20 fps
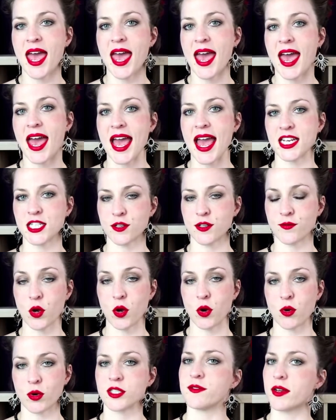and is of
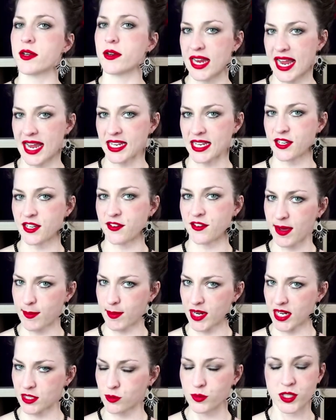course very
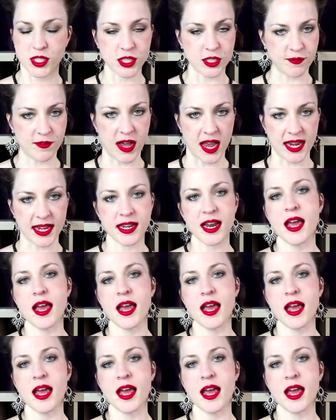anti-feminist, which is fine.